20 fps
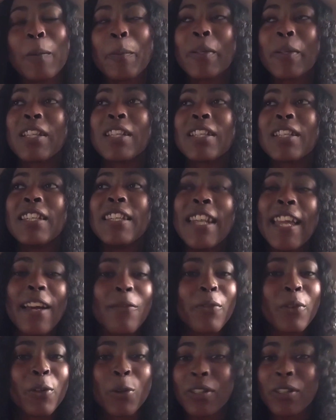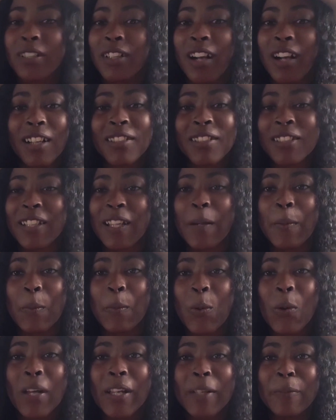But it never got to that
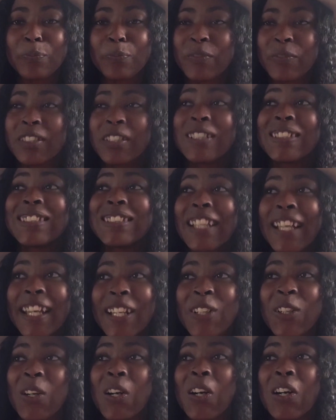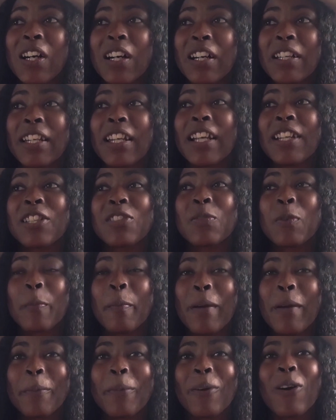point until later on. And I just
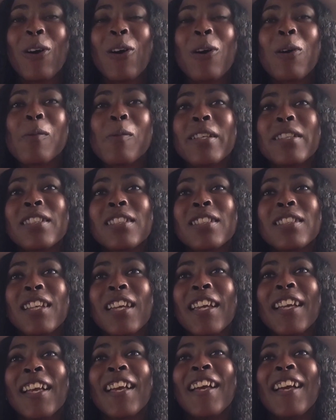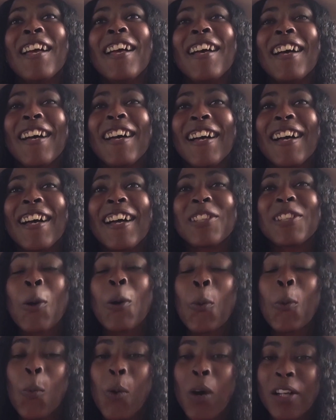remember always just like, I
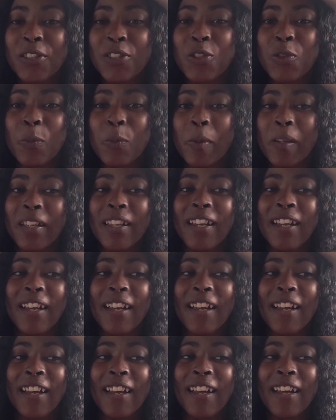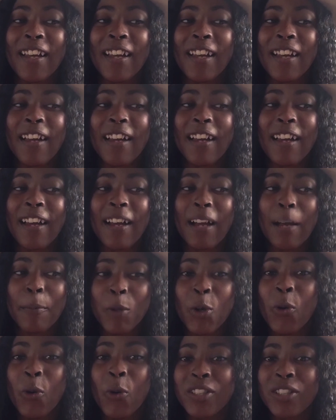don't want to, but
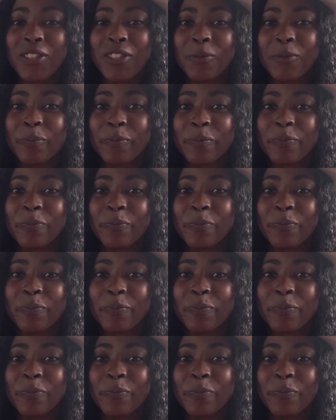I'm going to.